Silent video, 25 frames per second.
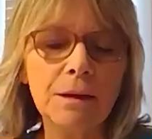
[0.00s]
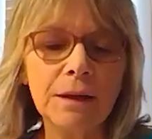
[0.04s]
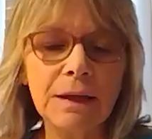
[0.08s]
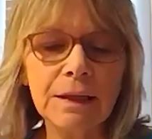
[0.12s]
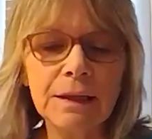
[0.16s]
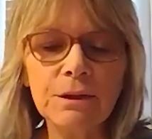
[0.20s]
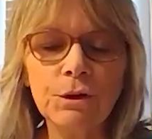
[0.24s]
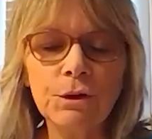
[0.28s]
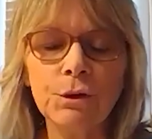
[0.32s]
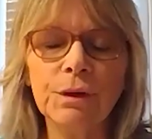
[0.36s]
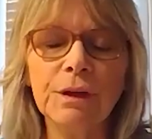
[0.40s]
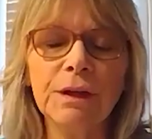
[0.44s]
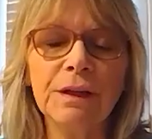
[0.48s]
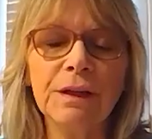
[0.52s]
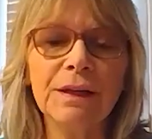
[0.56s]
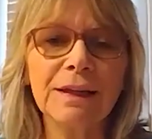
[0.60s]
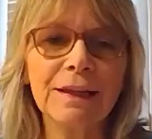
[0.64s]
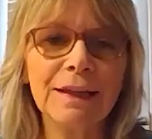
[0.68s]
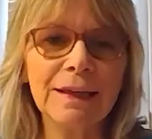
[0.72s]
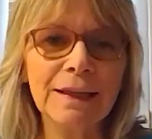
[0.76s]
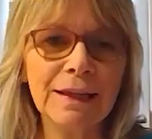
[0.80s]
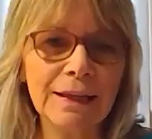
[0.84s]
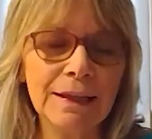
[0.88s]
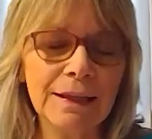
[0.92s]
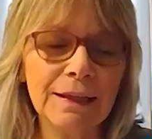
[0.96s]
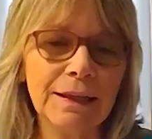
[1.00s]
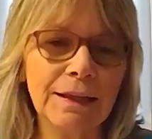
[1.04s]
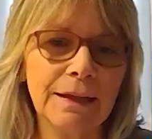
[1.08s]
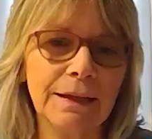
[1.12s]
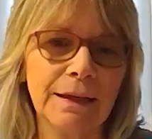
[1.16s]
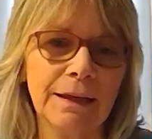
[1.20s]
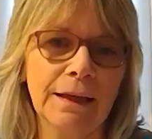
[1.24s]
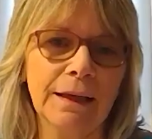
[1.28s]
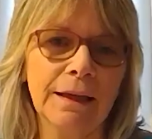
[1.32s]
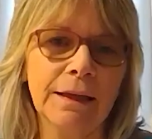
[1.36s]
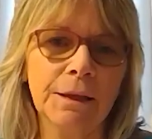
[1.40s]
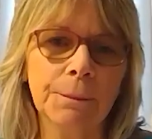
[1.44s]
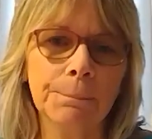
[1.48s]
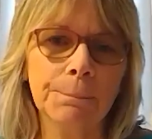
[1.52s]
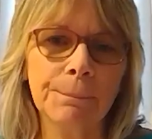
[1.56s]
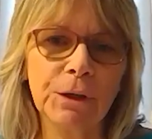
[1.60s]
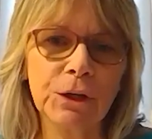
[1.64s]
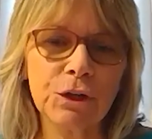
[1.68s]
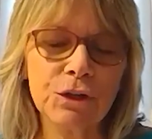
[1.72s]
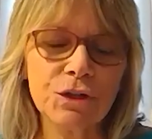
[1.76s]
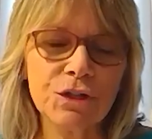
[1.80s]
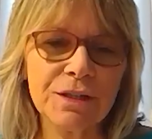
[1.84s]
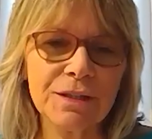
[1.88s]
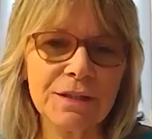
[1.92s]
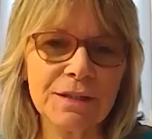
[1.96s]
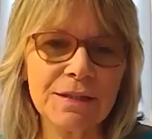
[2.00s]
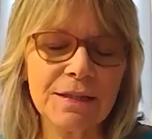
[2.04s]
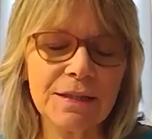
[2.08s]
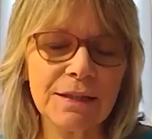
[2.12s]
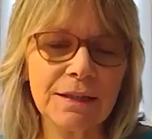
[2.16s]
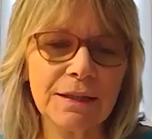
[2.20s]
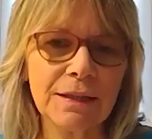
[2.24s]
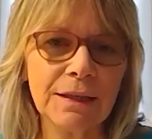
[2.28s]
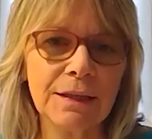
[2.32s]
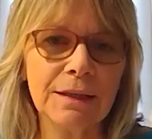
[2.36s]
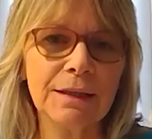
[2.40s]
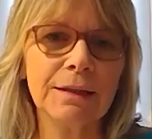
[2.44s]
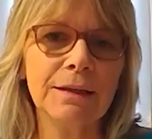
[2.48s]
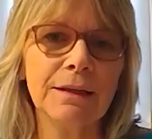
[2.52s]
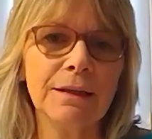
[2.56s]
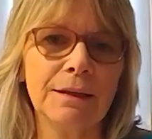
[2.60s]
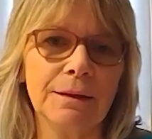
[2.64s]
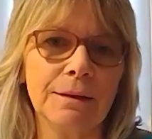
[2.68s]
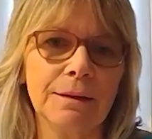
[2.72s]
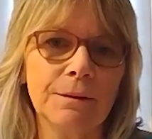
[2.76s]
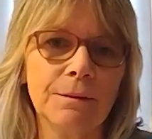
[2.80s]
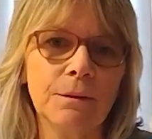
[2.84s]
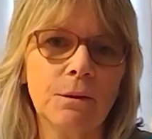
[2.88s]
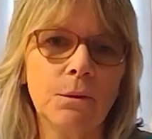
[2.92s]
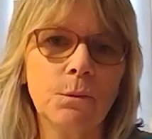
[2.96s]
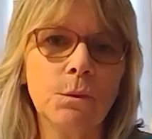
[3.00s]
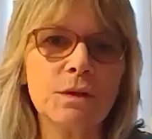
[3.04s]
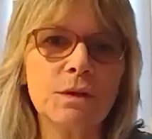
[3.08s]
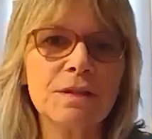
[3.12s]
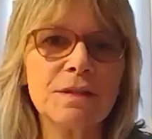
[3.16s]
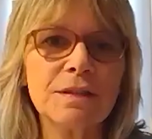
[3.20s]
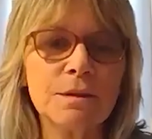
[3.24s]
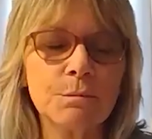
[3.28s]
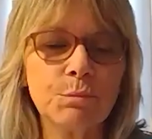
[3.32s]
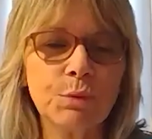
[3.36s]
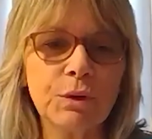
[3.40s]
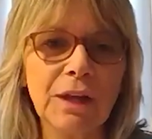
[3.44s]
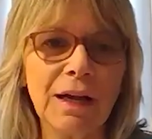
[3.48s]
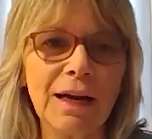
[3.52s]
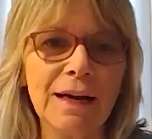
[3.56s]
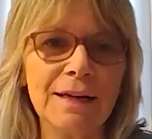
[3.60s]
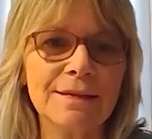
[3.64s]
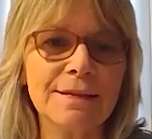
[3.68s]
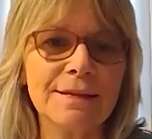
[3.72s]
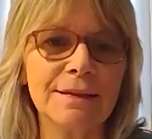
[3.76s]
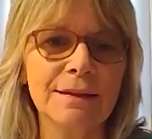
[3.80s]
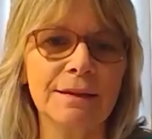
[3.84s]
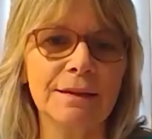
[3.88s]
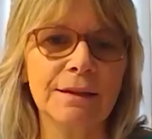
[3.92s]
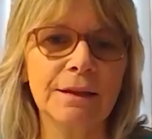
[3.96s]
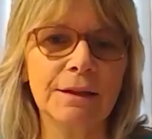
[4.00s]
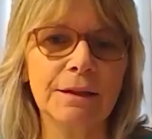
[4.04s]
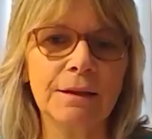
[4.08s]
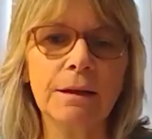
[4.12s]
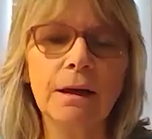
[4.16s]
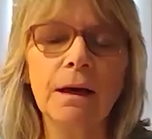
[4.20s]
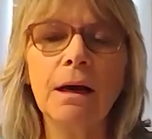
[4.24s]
You need a kit, an emergency kit with supplies in it.